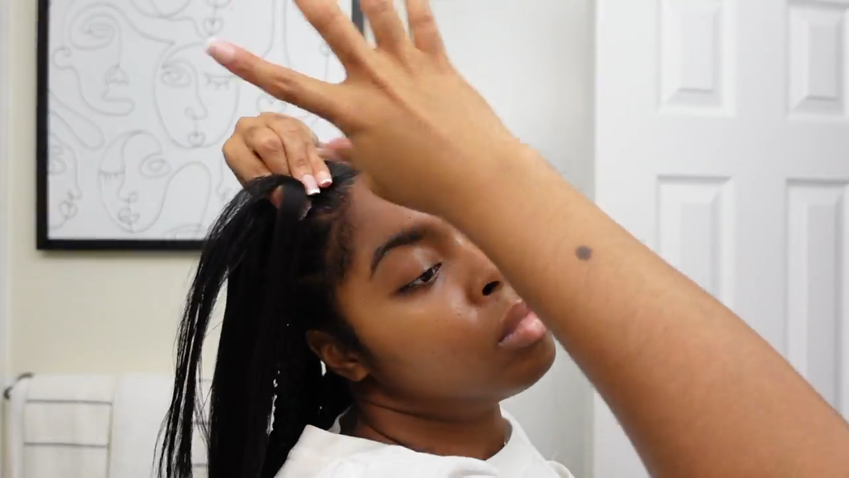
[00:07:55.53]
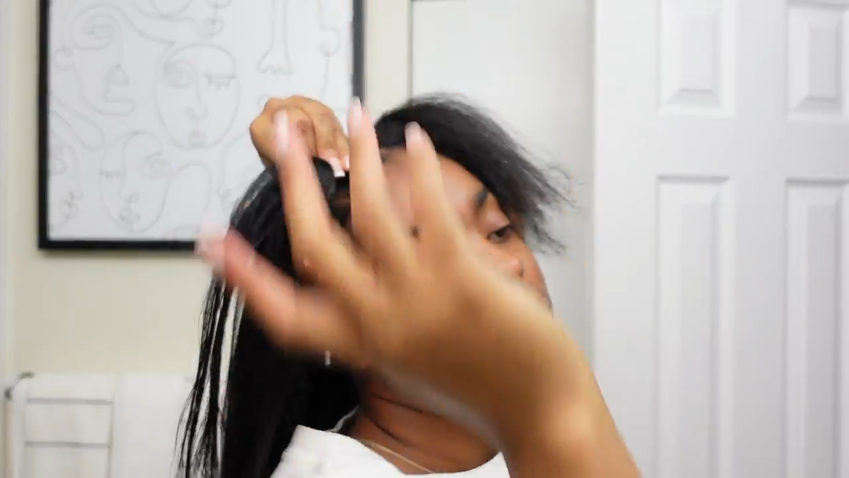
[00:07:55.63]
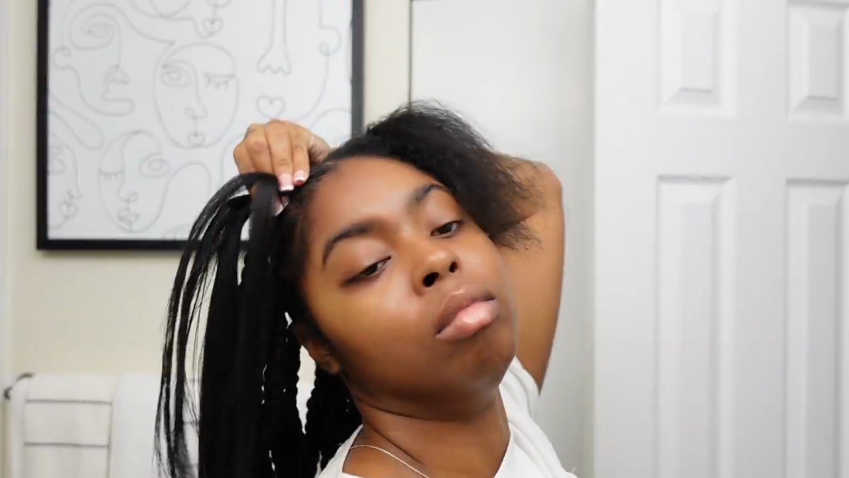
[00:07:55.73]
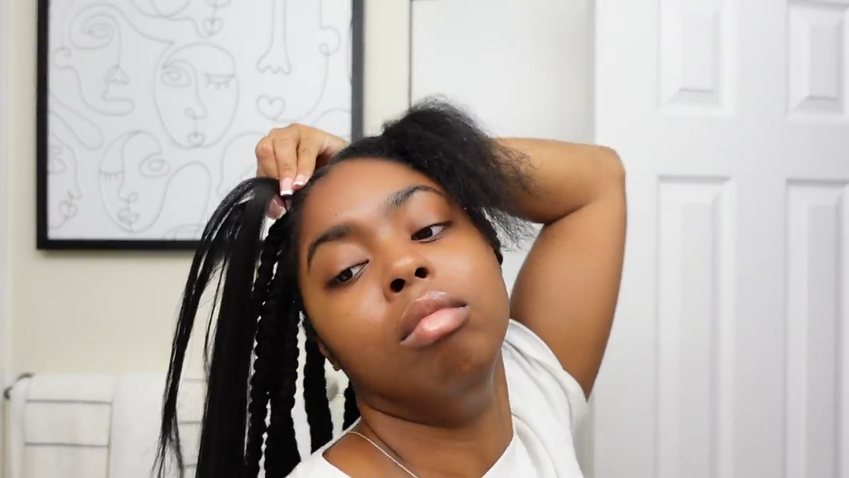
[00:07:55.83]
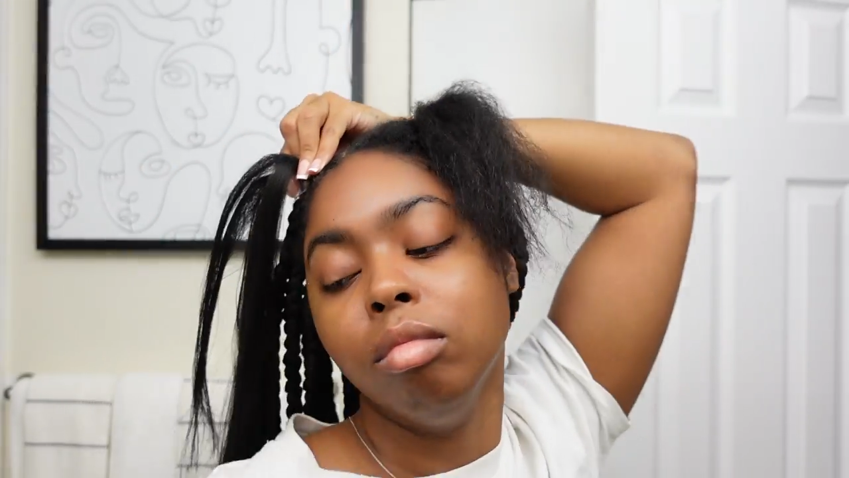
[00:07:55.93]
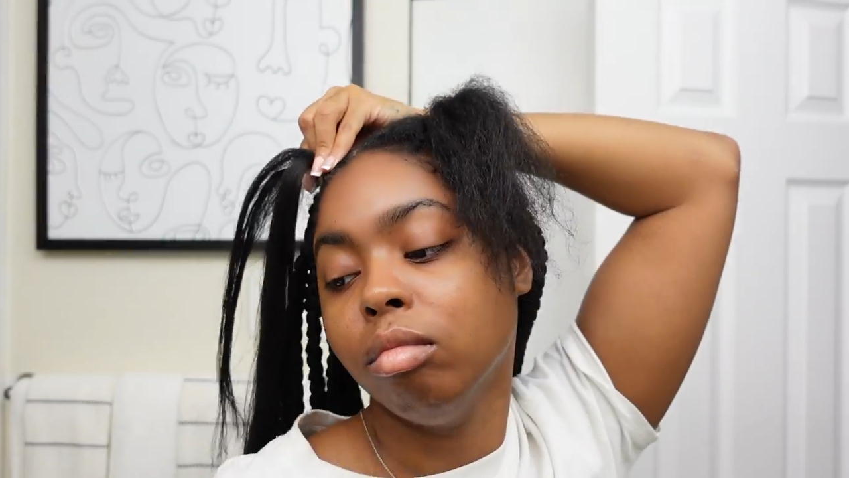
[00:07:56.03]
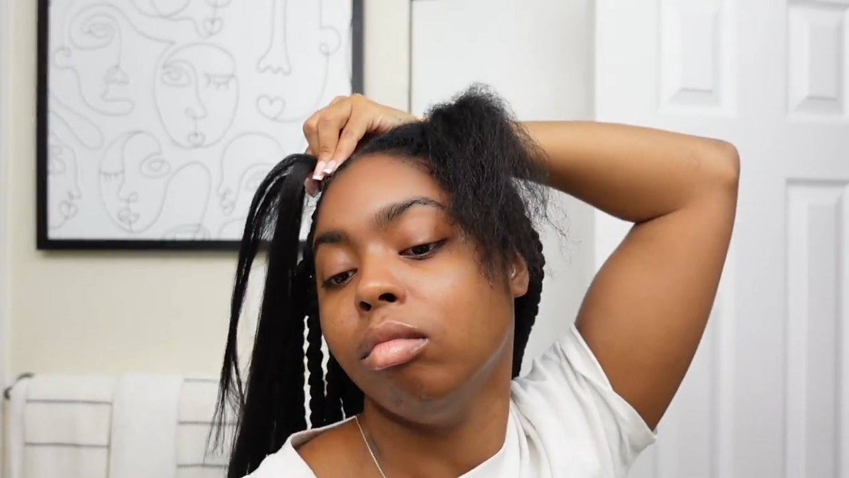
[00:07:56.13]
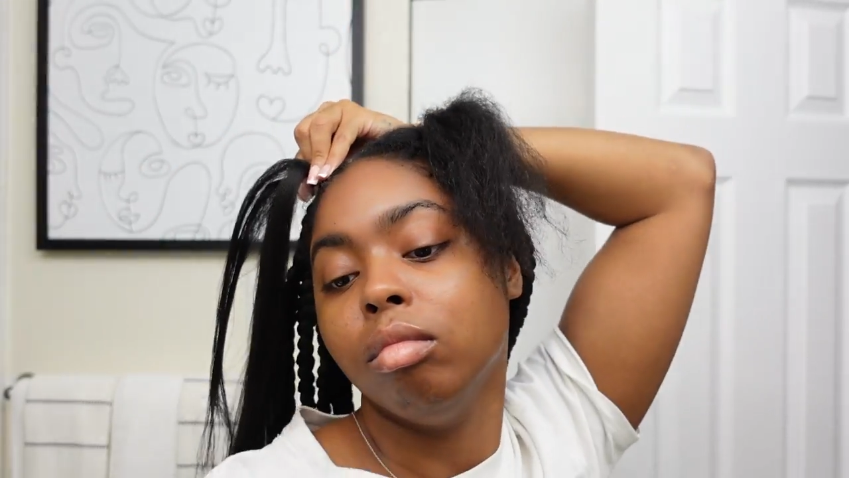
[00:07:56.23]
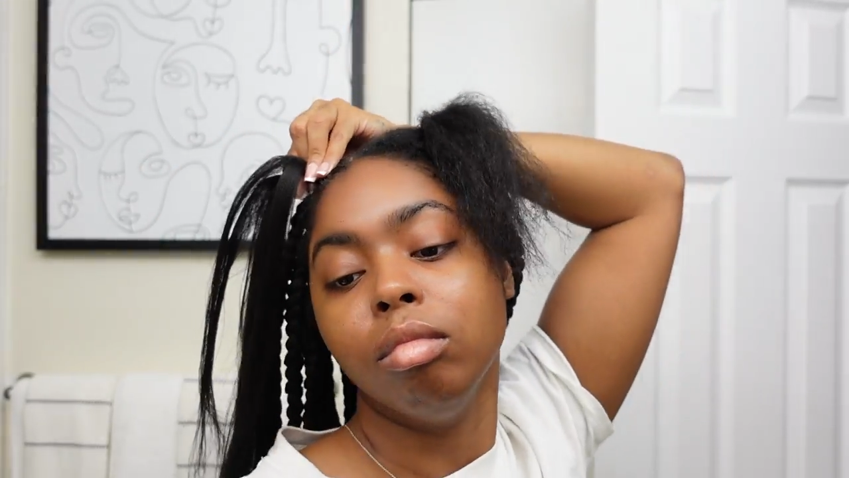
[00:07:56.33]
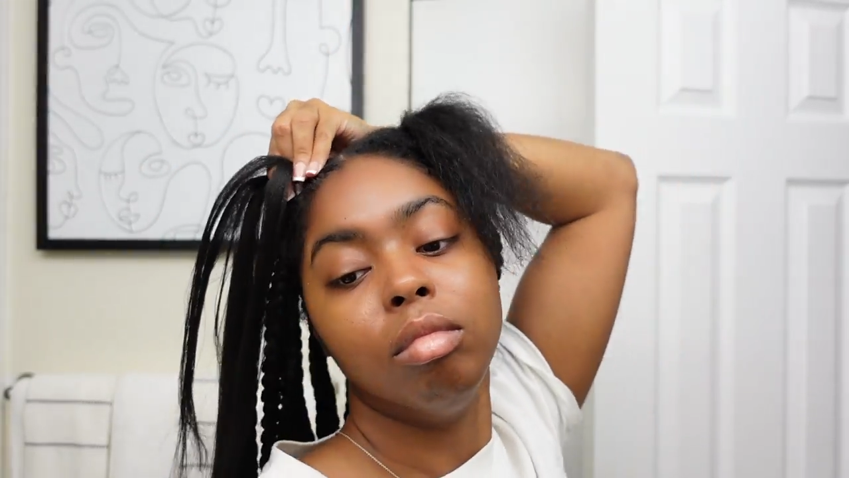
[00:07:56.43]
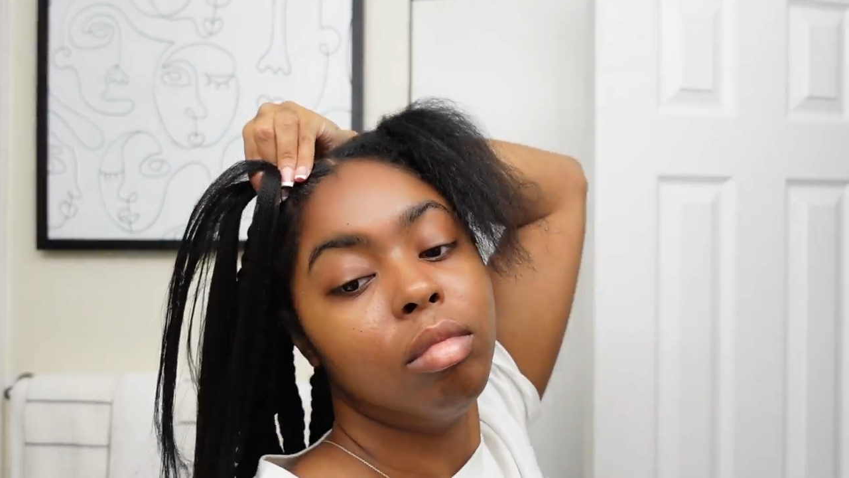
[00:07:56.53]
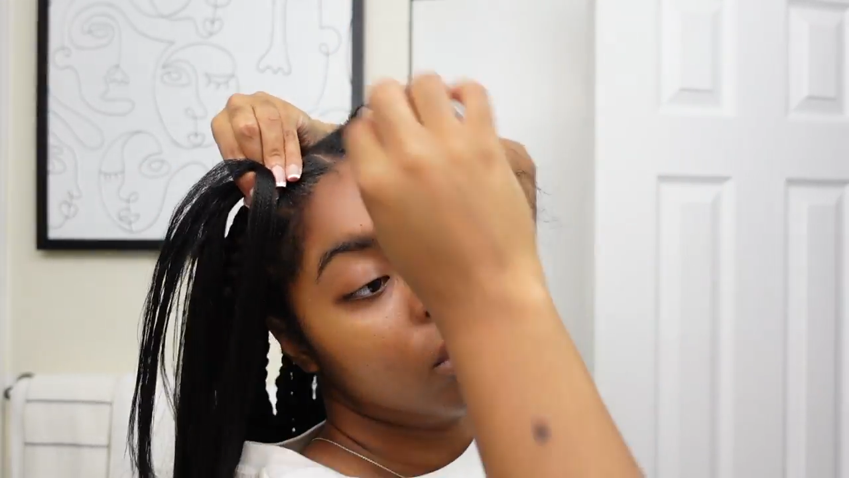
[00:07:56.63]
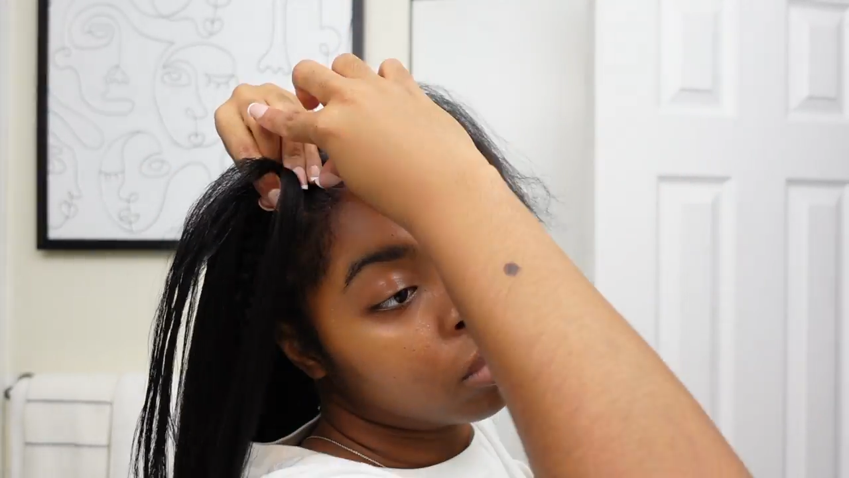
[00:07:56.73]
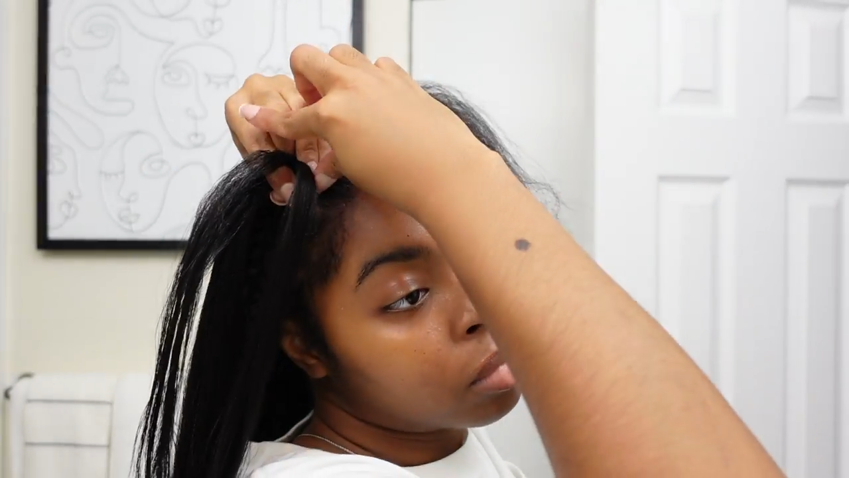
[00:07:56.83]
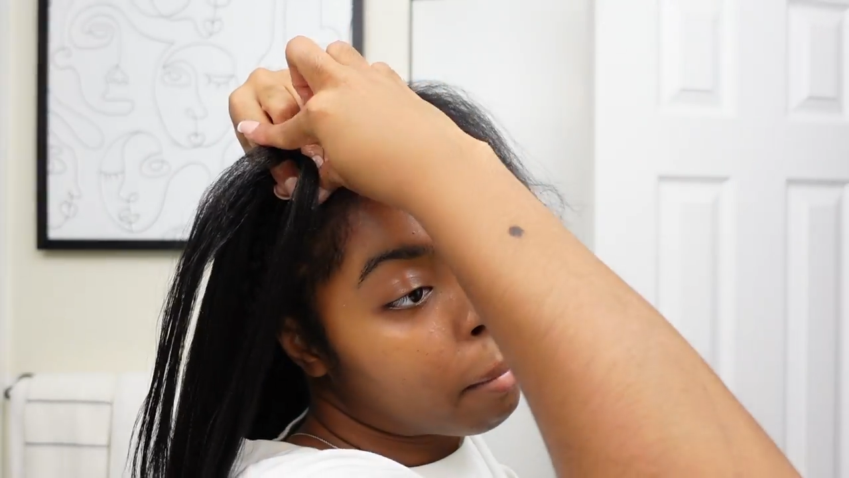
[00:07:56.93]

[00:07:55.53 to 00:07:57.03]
it tends to fall off.